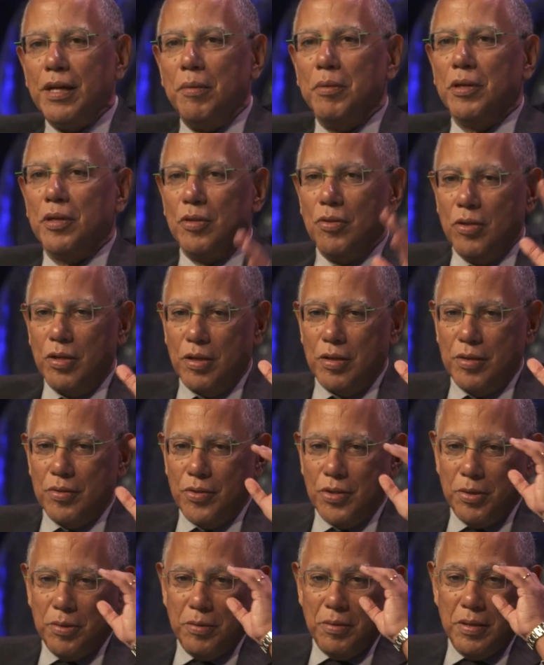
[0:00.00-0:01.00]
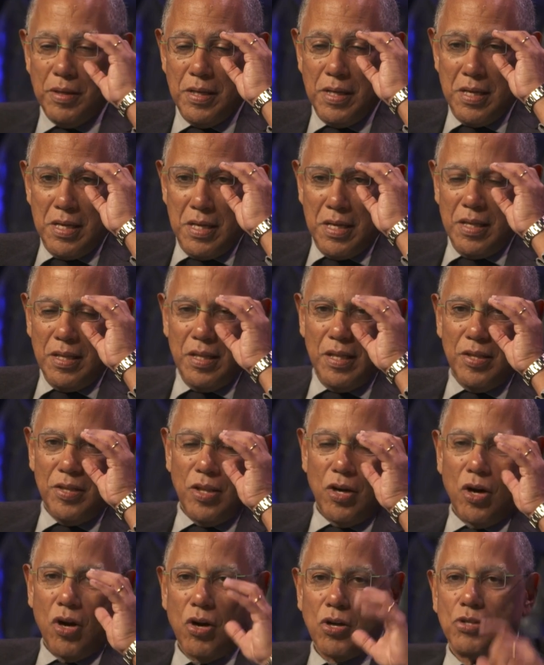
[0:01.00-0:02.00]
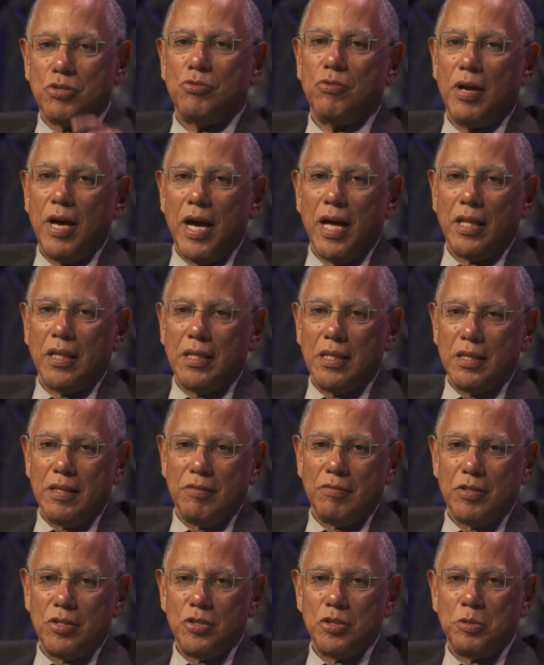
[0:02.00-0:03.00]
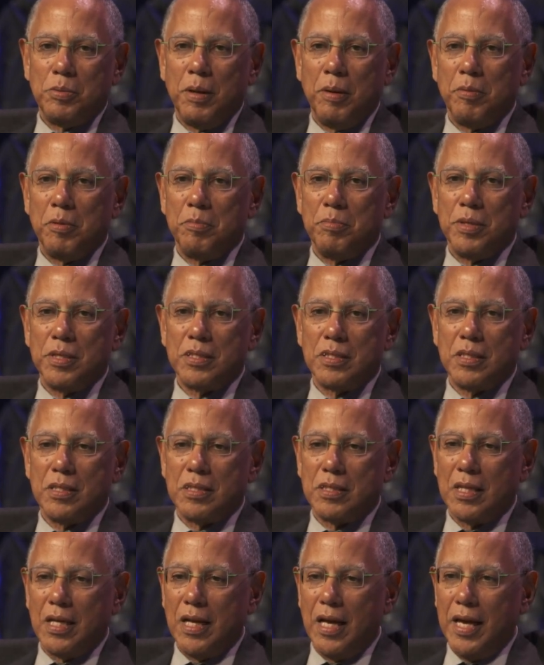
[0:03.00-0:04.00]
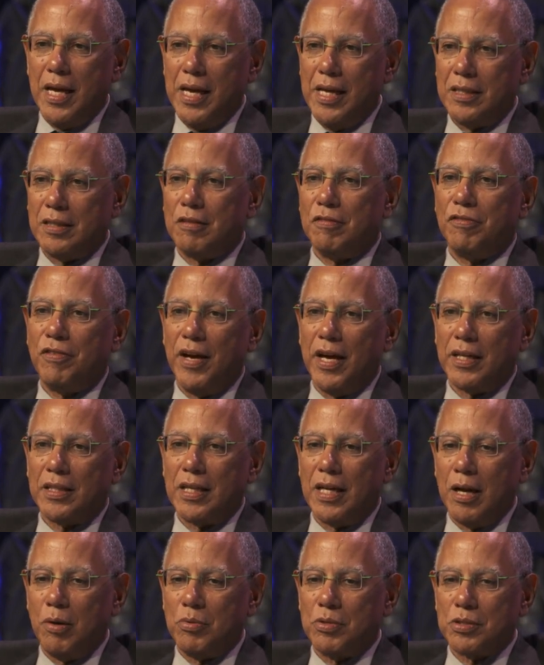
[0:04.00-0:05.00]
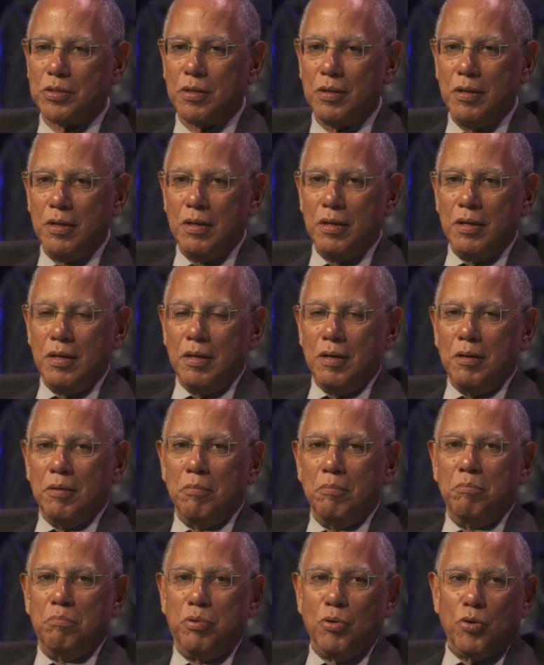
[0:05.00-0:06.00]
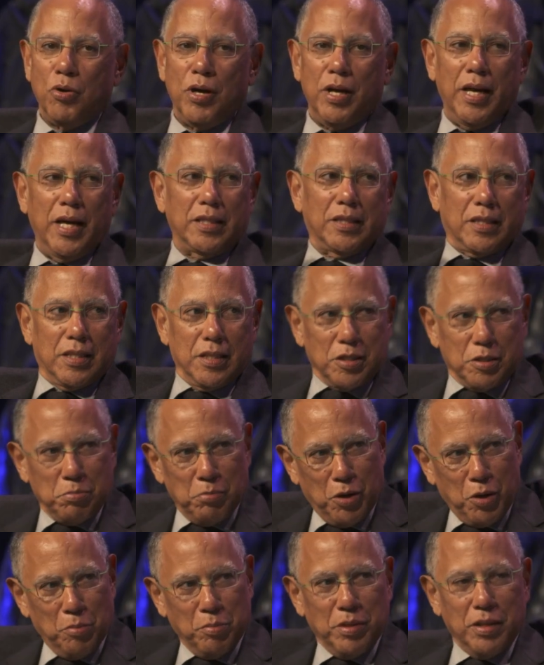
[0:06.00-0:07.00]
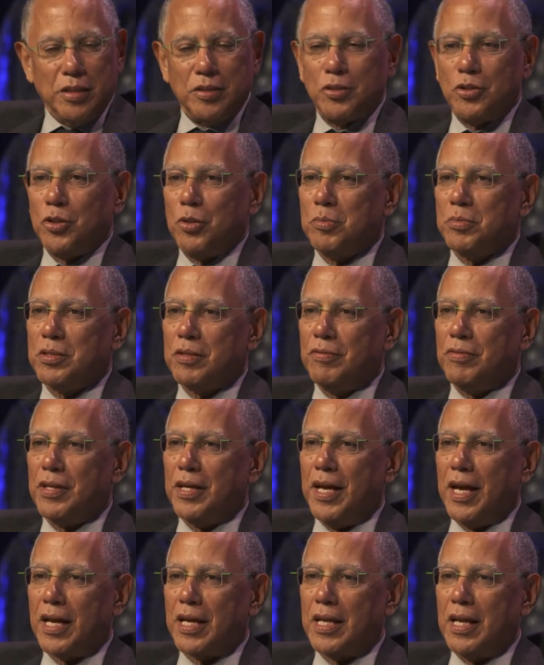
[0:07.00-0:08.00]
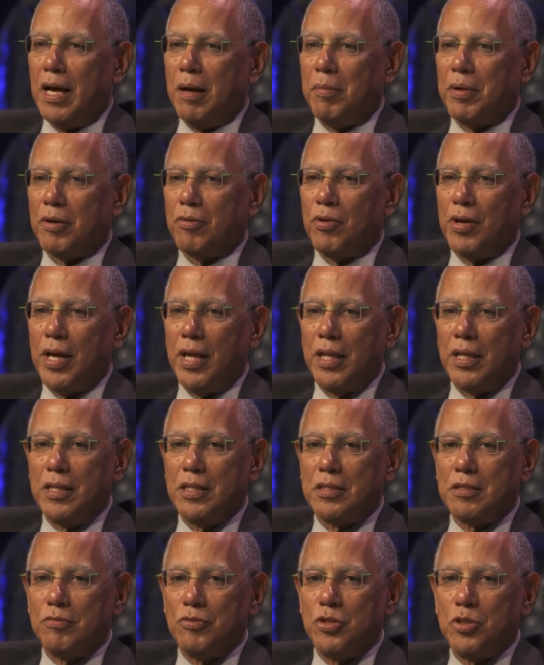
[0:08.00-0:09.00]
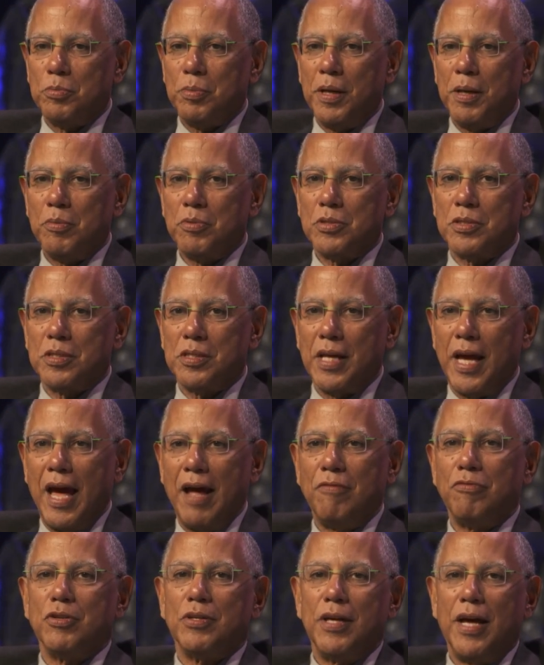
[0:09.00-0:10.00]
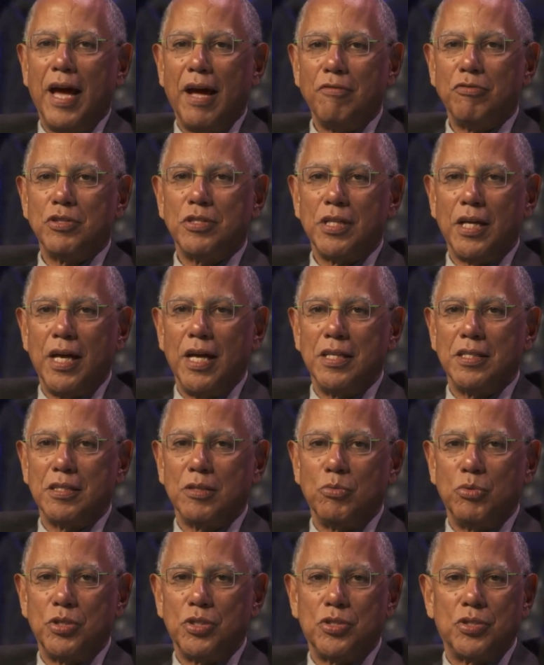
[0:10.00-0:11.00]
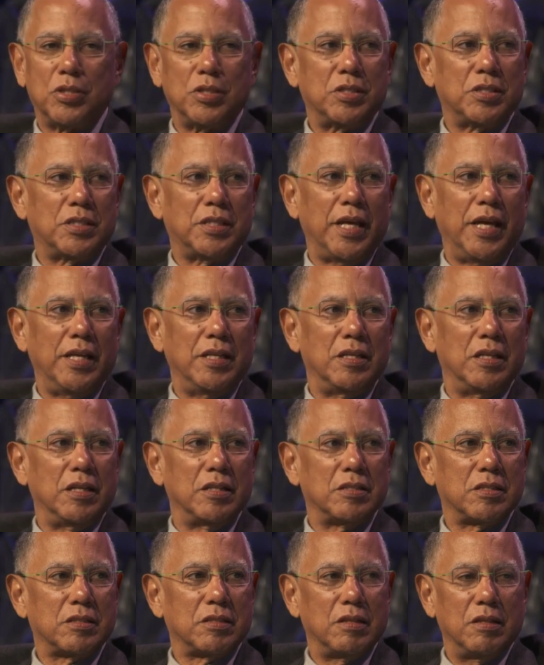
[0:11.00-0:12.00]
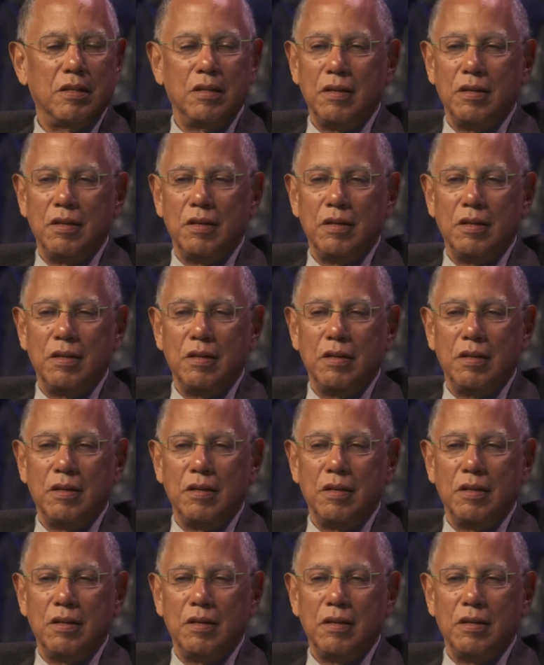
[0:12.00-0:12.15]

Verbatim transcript: I mean, look, the, the harsh reality of the newspaper business, and I hate the fact that I was born at this moment in terms of the economic realities of newspapers, is adver advertising which sustained us